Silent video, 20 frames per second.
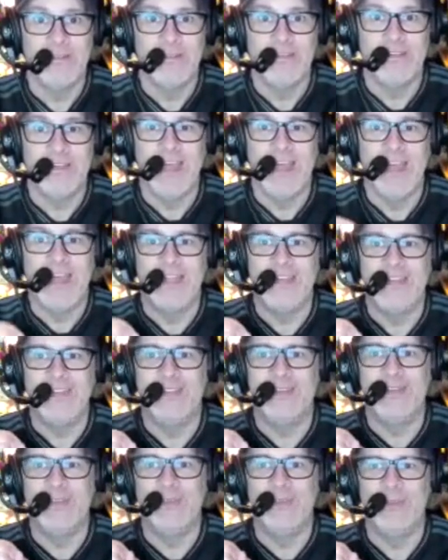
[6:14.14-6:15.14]
and
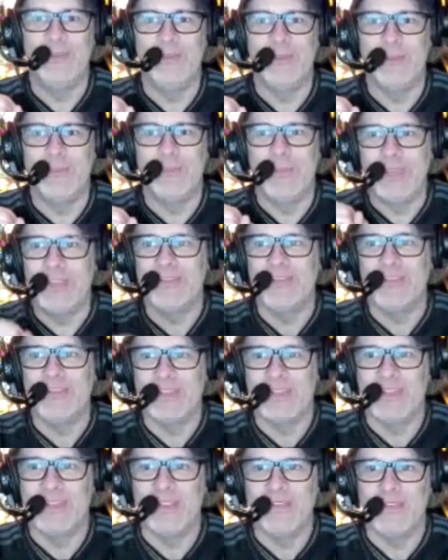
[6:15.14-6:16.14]
you the biggest
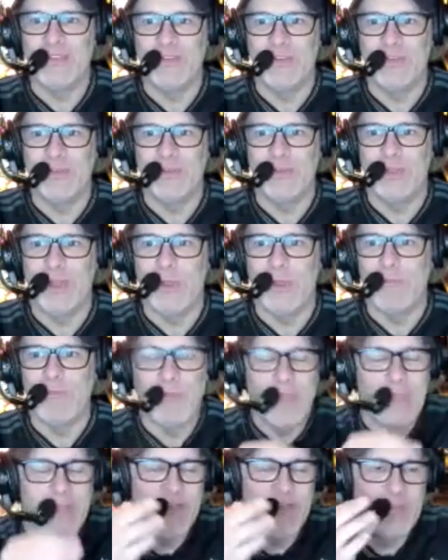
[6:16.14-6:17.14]
thing is you go for
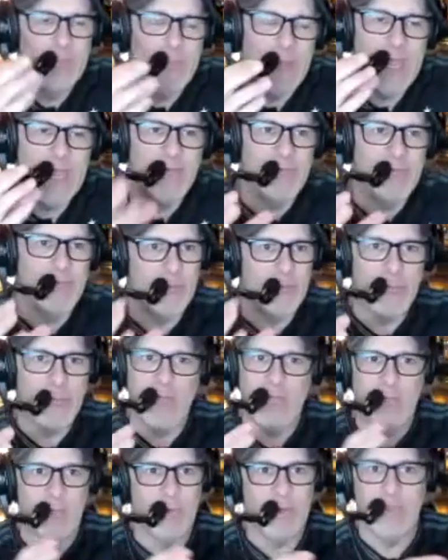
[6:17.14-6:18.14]
like this bang for your
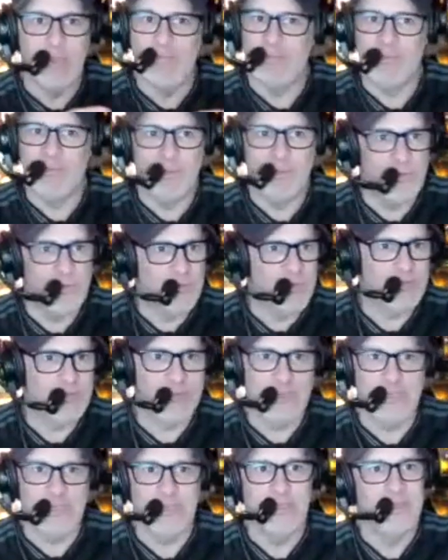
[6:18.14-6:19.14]
buck what if it's too
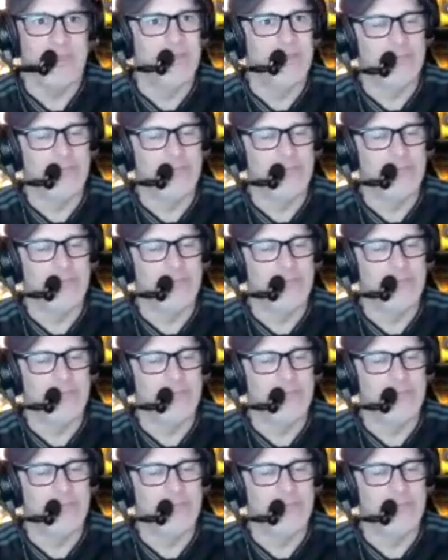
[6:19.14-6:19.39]
risky